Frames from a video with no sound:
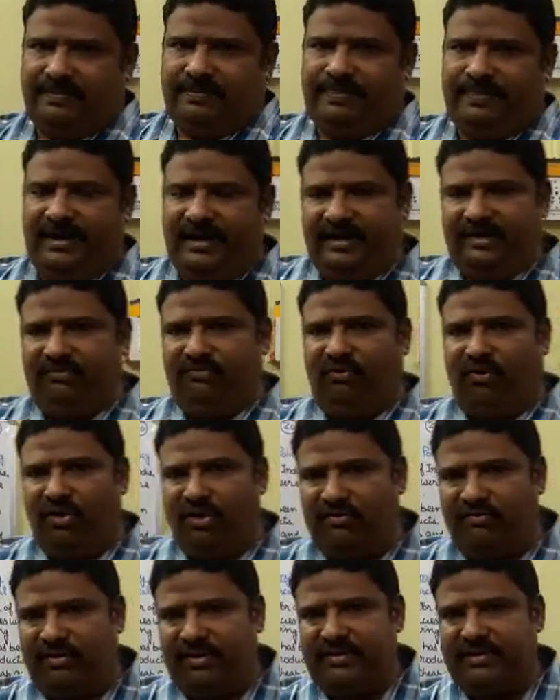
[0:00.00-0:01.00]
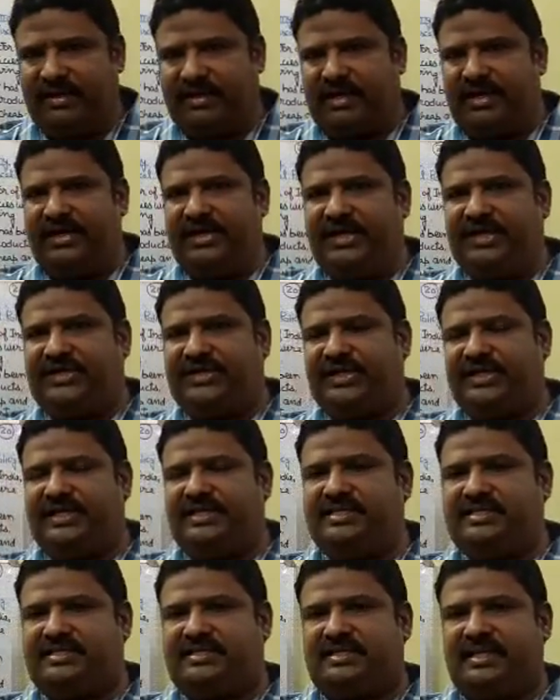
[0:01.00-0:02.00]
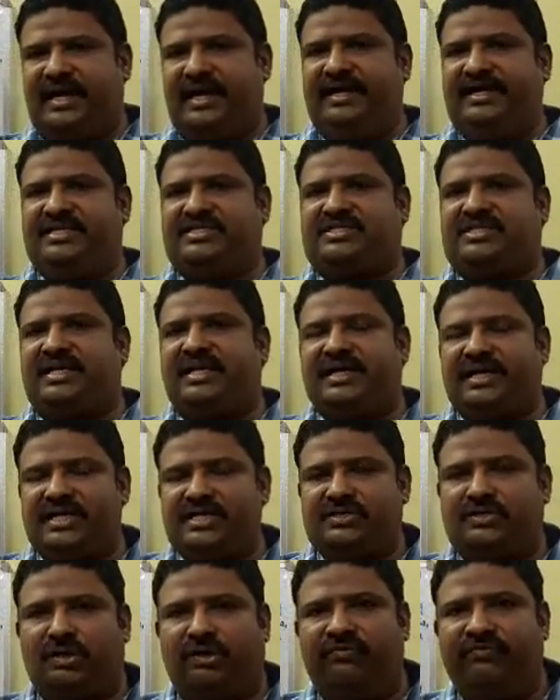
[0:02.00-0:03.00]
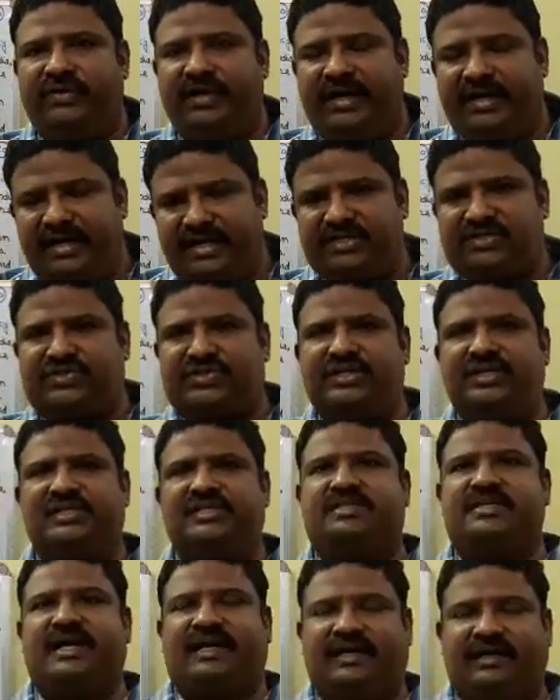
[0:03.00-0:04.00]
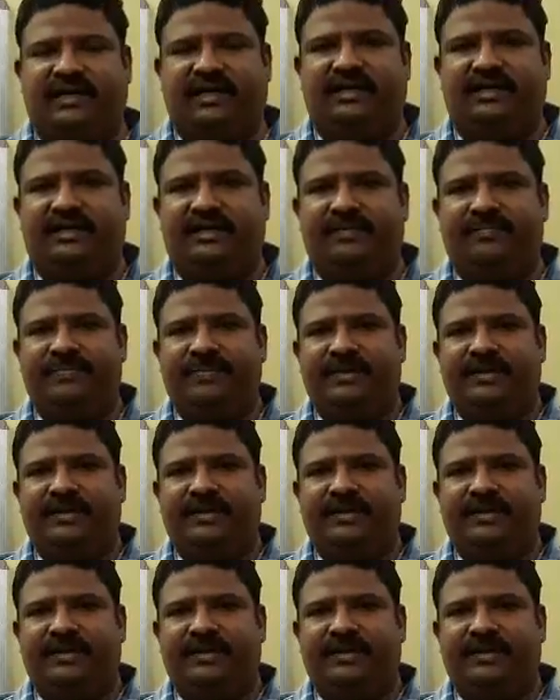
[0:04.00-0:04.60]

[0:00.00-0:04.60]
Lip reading: That what were the conditions and status of the industrial sector,